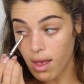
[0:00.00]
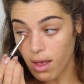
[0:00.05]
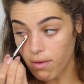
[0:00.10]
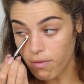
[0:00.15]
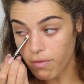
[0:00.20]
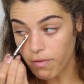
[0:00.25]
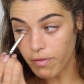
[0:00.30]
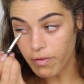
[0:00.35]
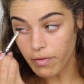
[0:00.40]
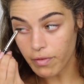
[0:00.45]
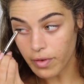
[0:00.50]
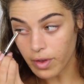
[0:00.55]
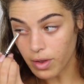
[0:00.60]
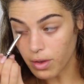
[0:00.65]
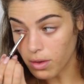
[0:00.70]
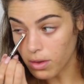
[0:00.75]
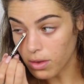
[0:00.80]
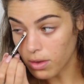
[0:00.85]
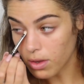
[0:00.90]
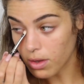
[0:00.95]
and
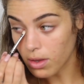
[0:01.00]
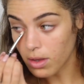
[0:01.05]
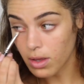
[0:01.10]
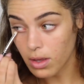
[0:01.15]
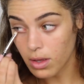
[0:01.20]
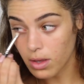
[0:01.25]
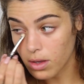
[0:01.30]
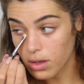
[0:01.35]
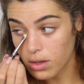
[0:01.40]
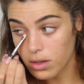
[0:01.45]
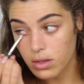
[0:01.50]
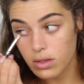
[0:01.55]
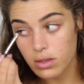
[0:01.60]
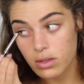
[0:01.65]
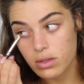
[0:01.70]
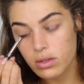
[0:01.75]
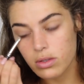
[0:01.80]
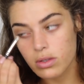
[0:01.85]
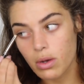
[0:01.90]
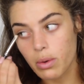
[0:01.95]
filled
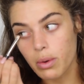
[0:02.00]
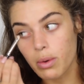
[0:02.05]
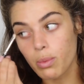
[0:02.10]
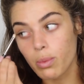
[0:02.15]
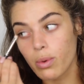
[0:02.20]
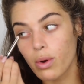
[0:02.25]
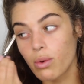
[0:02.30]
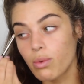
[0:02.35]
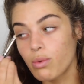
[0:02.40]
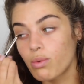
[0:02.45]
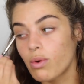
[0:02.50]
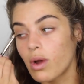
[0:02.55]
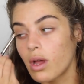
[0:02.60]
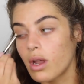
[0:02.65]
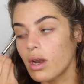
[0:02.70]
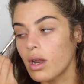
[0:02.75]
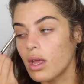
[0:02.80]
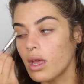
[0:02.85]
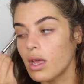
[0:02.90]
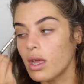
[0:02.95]
so it won't
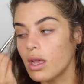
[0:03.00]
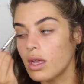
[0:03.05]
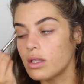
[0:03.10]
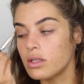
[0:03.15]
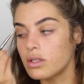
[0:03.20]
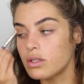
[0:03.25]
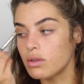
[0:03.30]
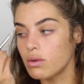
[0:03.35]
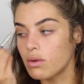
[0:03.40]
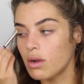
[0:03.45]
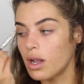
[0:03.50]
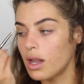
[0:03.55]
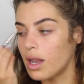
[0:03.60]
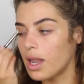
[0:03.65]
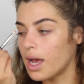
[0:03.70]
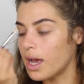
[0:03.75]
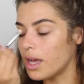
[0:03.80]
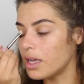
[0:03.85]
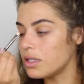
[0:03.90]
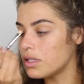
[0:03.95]
run into the
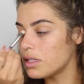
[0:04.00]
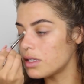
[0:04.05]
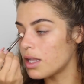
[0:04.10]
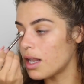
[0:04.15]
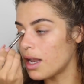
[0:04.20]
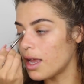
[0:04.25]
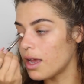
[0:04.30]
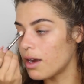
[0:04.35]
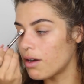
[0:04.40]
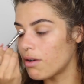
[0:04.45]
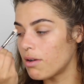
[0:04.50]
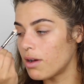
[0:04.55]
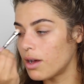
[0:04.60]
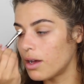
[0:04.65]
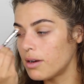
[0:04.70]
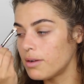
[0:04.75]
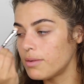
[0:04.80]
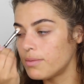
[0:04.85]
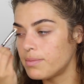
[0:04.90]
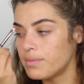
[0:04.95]
lines later
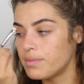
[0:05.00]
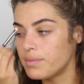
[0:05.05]
on.